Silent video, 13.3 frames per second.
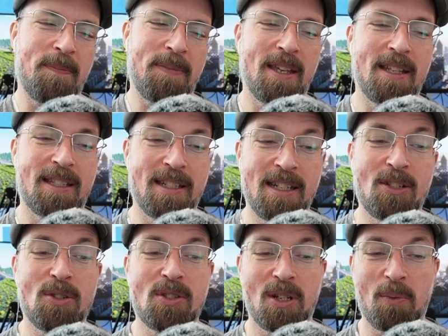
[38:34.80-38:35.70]
It's an
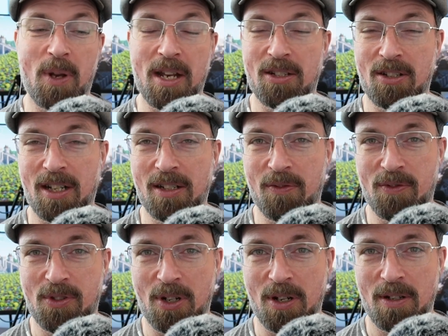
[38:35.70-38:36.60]
interesting way to kind of
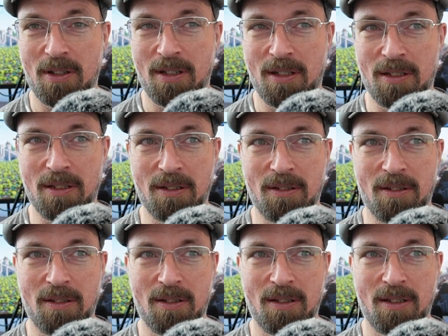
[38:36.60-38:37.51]
start
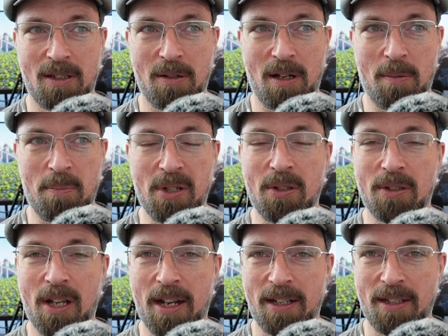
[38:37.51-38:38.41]
a
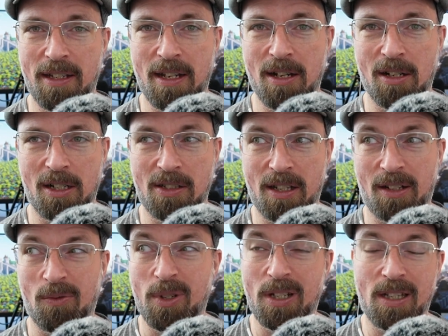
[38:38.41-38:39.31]
build high in the air, because like
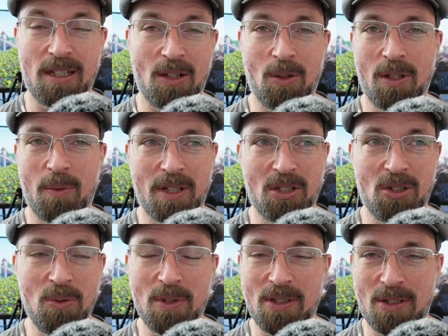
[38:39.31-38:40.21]
really the only way to
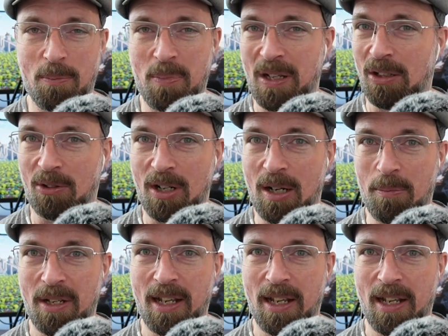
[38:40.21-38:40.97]
do it is to pillar up.